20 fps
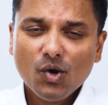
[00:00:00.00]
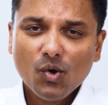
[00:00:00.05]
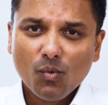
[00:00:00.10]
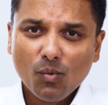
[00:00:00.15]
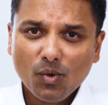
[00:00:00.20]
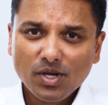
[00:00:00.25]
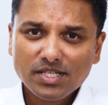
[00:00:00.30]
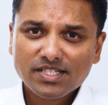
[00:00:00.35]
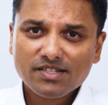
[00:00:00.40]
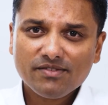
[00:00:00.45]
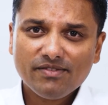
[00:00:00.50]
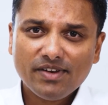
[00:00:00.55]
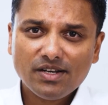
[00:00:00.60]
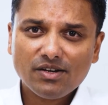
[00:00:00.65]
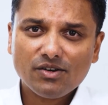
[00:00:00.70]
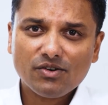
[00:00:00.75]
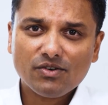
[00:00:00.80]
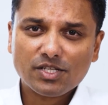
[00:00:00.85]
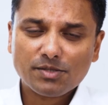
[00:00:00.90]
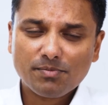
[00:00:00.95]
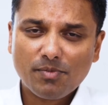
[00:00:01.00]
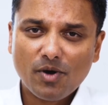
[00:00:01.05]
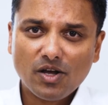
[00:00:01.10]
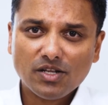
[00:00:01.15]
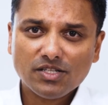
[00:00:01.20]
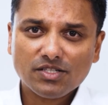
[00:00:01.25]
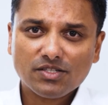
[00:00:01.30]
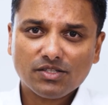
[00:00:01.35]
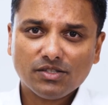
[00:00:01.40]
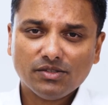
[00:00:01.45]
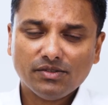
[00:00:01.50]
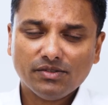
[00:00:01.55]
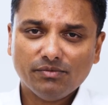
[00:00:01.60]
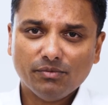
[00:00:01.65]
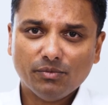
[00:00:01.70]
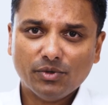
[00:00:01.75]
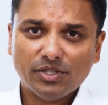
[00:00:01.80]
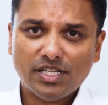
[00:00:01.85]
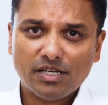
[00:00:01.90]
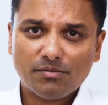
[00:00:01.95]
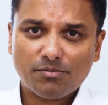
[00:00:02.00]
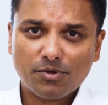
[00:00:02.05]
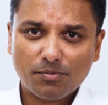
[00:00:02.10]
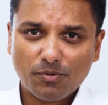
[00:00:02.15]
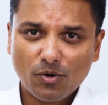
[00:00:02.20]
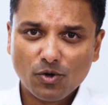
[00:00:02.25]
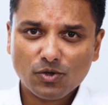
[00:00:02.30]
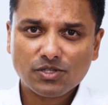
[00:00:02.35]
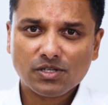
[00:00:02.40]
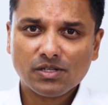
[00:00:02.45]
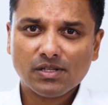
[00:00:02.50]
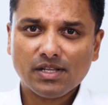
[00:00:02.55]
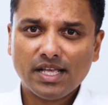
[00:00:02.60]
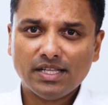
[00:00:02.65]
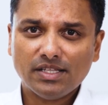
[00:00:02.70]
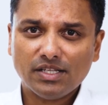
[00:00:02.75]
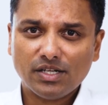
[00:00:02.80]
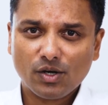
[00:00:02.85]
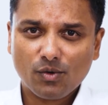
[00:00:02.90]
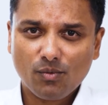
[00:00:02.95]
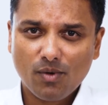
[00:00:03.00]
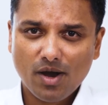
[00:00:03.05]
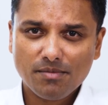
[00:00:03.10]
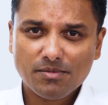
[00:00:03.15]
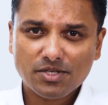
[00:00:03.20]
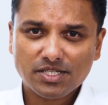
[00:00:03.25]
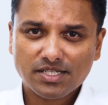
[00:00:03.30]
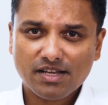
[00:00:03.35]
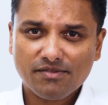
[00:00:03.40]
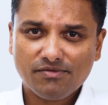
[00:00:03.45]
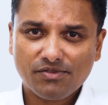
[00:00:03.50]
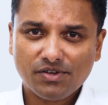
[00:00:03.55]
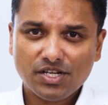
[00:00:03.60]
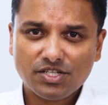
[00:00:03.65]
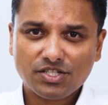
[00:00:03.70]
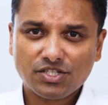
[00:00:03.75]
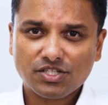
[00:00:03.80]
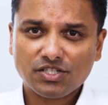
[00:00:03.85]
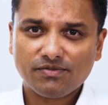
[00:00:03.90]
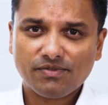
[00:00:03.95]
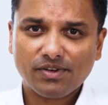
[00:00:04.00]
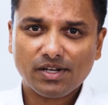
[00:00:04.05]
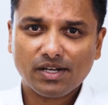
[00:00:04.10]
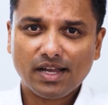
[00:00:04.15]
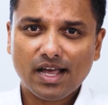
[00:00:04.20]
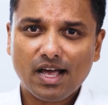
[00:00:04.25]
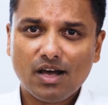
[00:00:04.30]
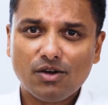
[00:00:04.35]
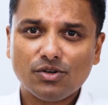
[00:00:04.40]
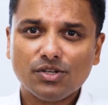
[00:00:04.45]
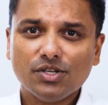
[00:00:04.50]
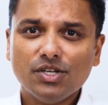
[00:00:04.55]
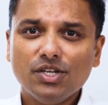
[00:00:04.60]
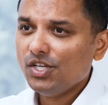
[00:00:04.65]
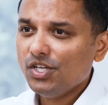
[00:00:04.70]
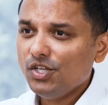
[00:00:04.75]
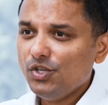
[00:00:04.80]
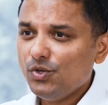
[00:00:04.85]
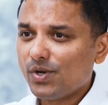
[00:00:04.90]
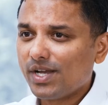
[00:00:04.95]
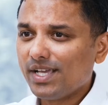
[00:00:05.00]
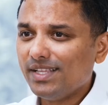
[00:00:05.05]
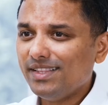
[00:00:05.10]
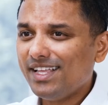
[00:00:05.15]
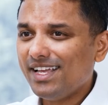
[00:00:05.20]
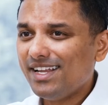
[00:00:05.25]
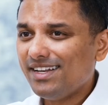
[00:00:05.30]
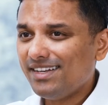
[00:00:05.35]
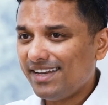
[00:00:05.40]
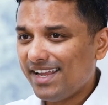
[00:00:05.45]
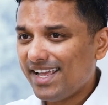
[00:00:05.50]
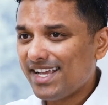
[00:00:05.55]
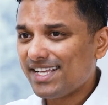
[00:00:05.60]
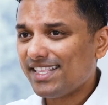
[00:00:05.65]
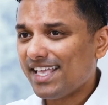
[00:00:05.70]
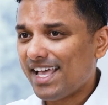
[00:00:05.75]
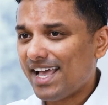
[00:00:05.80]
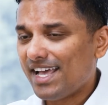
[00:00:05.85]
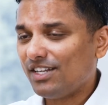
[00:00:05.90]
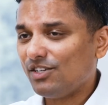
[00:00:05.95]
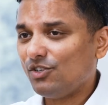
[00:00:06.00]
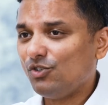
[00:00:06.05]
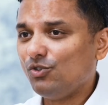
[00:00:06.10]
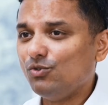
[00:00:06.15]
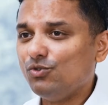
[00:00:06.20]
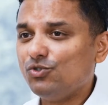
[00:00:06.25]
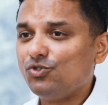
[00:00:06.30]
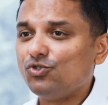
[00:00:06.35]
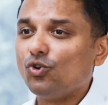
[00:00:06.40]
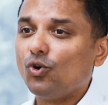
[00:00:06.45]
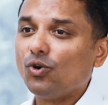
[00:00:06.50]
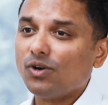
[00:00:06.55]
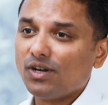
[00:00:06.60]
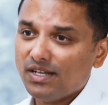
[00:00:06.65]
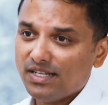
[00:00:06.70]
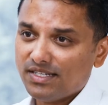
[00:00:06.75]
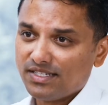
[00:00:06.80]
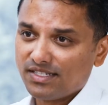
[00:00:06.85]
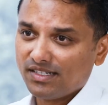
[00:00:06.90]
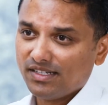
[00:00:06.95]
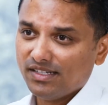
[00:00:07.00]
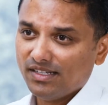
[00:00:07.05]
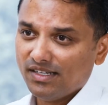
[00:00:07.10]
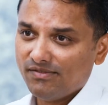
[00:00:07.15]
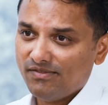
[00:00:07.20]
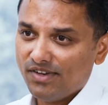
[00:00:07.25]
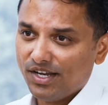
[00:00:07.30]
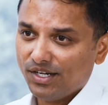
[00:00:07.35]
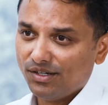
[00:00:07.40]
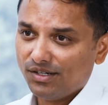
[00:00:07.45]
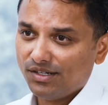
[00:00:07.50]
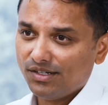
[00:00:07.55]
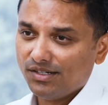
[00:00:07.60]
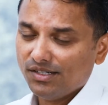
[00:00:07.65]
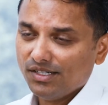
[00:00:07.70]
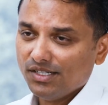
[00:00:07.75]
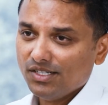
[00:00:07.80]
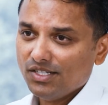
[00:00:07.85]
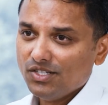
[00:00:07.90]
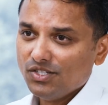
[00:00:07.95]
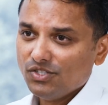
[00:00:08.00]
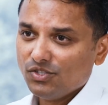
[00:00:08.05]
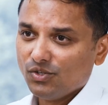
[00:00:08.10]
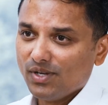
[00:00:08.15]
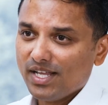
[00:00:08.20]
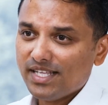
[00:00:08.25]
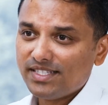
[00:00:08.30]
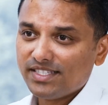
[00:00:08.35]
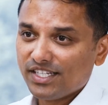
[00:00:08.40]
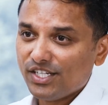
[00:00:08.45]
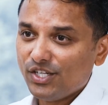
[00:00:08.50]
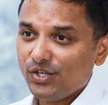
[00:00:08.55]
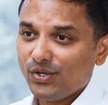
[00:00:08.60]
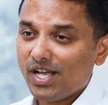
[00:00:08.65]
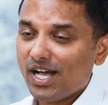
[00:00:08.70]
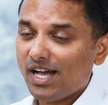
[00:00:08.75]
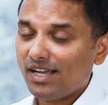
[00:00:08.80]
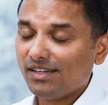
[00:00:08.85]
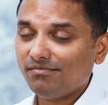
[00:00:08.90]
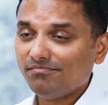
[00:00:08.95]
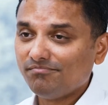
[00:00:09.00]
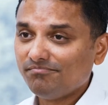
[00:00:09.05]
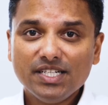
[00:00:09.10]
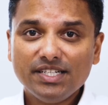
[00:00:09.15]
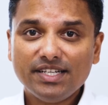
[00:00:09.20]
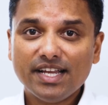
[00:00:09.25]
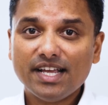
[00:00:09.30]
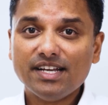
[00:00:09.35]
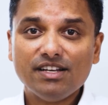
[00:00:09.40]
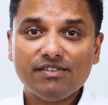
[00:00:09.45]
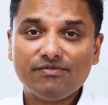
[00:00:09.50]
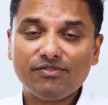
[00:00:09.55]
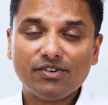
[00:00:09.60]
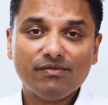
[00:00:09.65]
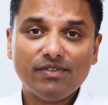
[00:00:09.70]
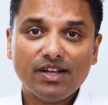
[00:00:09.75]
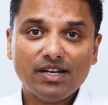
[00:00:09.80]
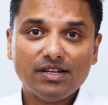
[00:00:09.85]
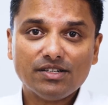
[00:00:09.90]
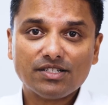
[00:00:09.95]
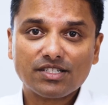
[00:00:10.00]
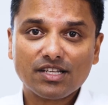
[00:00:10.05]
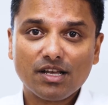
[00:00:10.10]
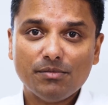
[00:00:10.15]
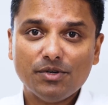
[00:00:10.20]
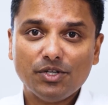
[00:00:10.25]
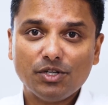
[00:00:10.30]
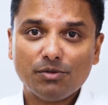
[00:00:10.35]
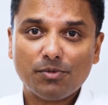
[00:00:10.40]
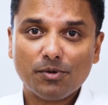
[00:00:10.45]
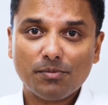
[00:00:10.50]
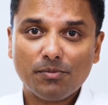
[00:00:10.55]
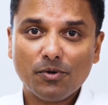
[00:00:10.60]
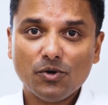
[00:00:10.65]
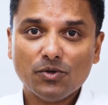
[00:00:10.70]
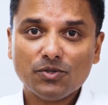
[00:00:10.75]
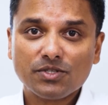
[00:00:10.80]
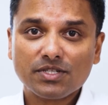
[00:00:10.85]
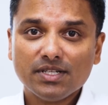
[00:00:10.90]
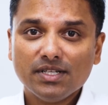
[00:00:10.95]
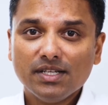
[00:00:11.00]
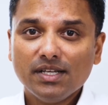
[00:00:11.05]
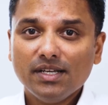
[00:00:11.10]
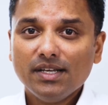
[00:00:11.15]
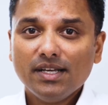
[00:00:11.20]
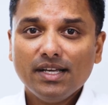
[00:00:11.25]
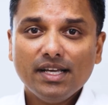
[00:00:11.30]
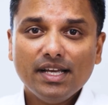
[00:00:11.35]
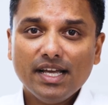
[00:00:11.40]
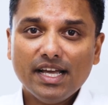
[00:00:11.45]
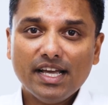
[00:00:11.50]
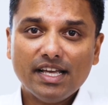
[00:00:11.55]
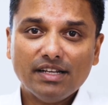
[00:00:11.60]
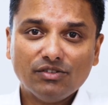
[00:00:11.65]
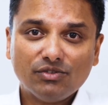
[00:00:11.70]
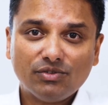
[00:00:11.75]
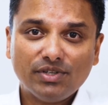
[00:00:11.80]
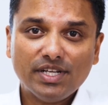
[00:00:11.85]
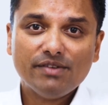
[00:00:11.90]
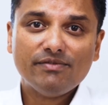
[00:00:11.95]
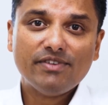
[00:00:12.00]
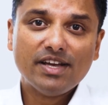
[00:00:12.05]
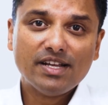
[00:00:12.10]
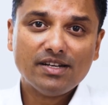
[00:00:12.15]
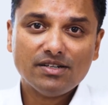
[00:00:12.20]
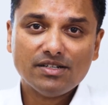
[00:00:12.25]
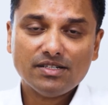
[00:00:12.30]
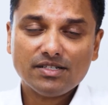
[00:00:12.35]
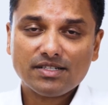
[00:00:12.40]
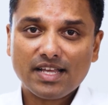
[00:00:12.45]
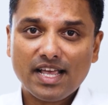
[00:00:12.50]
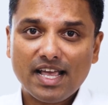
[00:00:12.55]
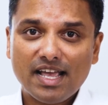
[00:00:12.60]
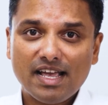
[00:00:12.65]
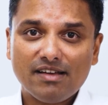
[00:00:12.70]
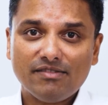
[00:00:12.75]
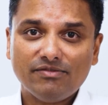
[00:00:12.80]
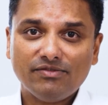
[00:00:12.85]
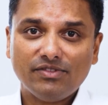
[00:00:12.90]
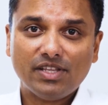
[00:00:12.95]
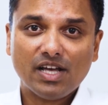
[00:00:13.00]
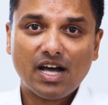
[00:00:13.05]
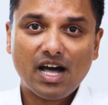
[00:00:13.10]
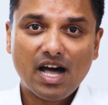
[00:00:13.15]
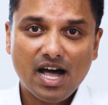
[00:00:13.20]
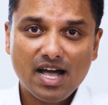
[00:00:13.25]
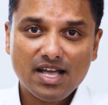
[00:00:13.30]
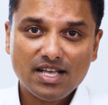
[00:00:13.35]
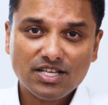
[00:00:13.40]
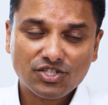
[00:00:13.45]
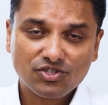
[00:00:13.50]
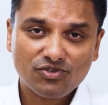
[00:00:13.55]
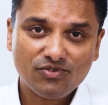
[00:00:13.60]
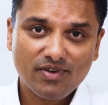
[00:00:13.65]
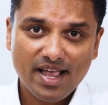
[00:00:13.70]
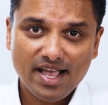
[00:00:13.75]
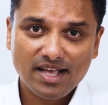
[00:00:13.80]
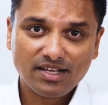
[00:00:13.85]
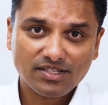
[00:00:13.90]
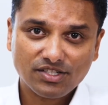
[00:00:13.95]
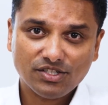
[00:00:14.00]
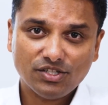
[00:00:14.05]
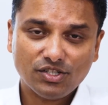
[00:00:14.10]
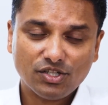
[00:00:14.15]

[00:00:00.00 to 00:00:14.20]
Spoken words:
Once the vendor responds with their proposal and the requirements definitions filled out, you can then take that to shortlist a vendor. So let's say you got 10 different vendors come in to propose, and 3 vendors have the highest ranks in